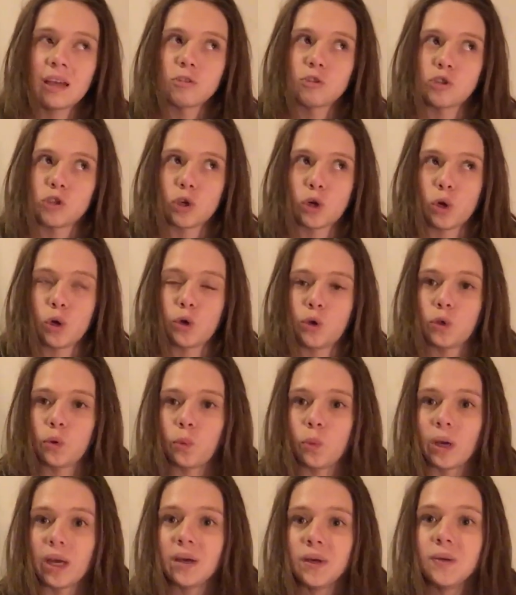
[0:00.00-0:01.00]
So the
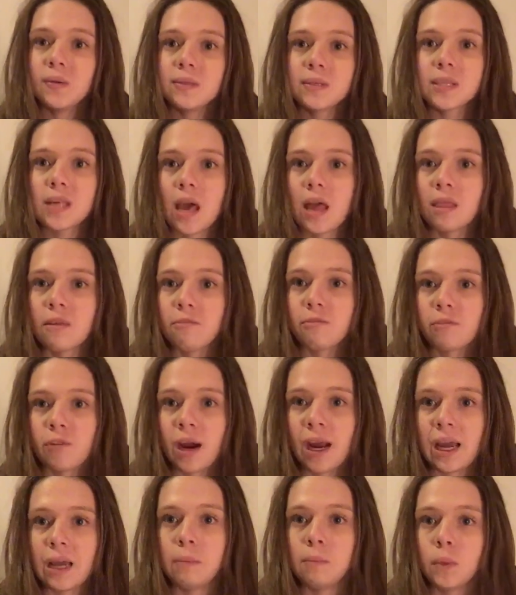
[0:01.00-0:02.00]
wheels and the
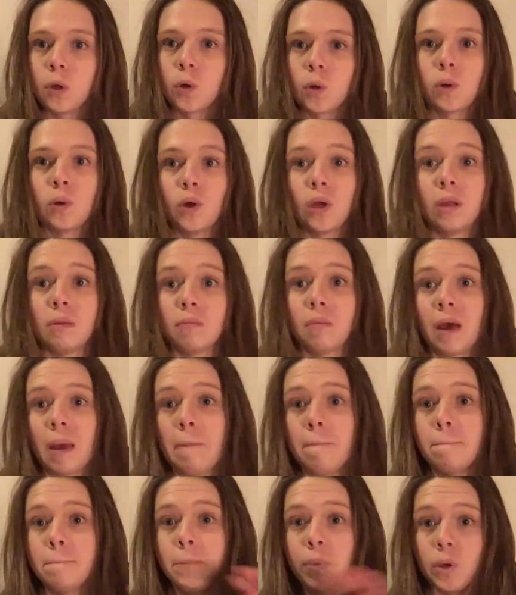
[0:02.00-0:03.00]
frame go in my
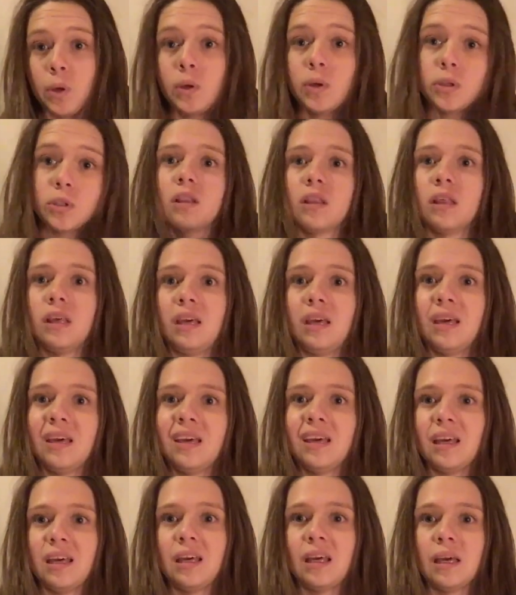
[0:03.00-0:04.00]
boot,
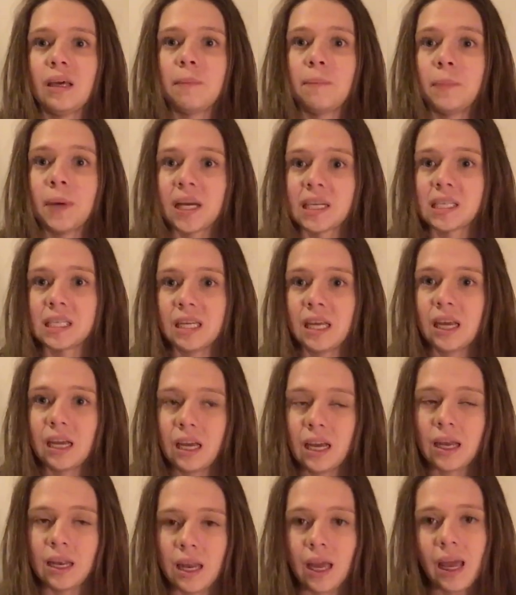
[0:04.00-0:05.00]
the bassinet
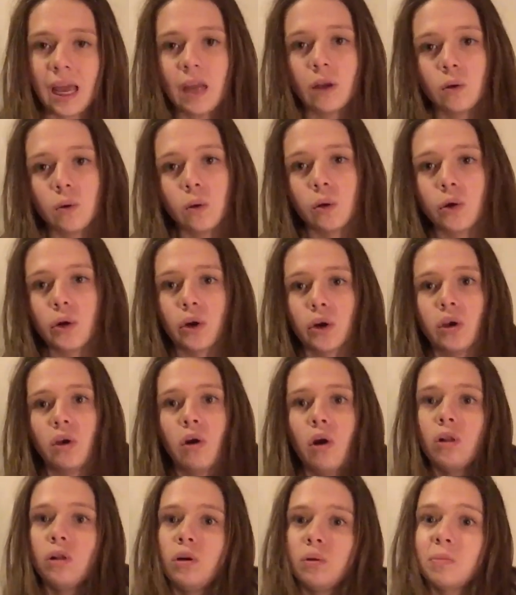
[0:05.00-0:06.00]
and handle go
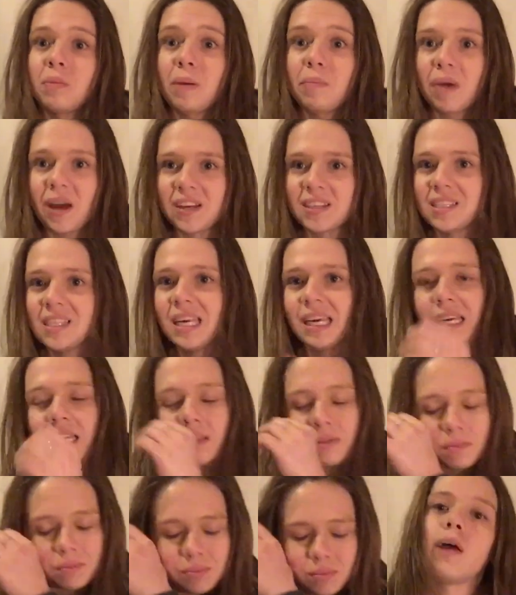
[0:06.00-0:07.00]
along my back seat.
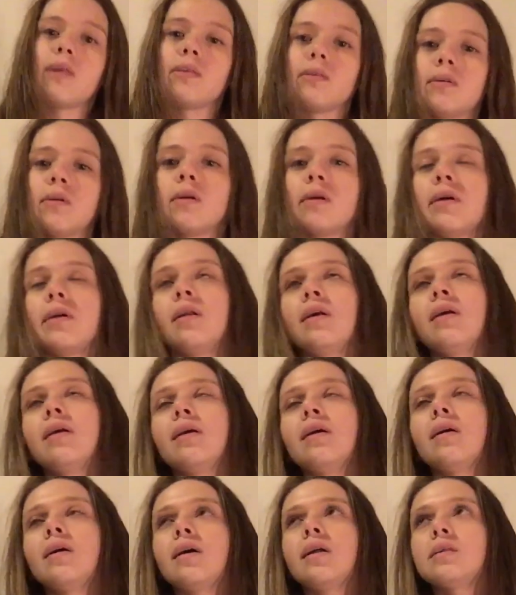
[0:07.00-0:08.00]
I thought
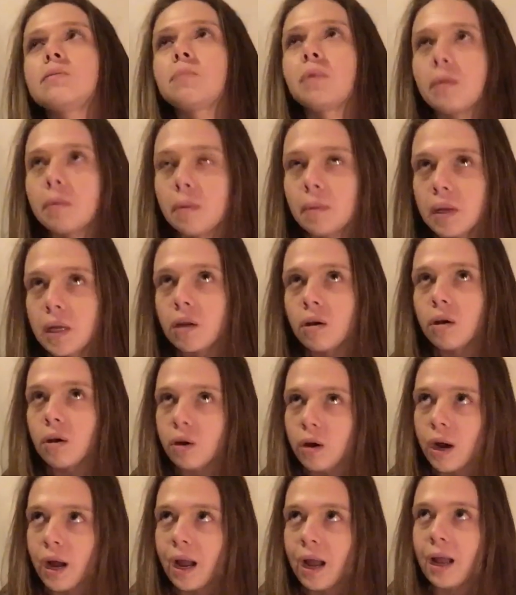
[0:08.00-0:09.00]
it's probably not
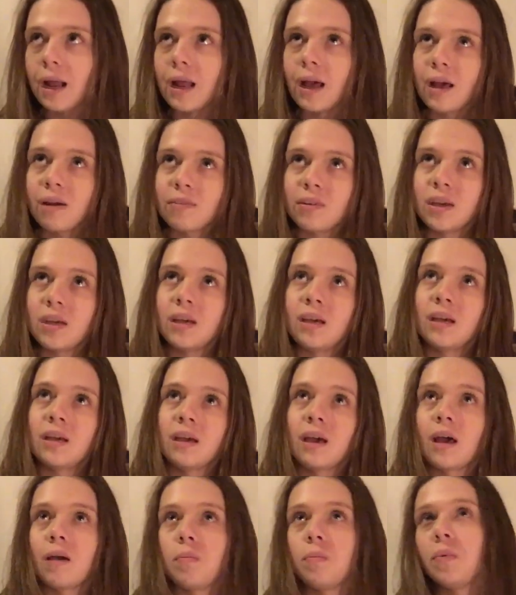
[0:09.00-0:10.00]
great having
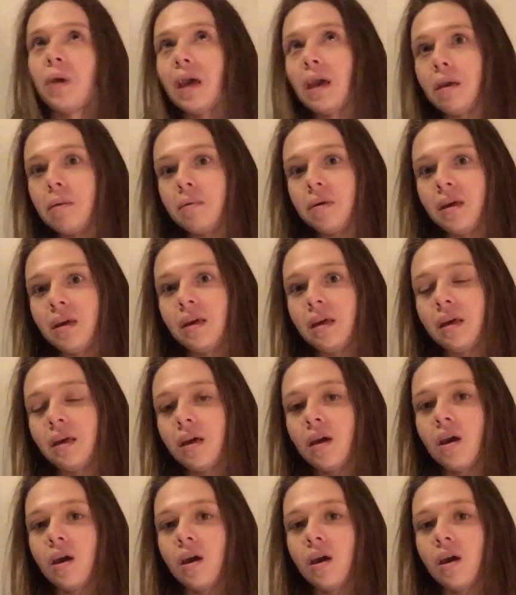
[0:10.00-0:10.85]
a baby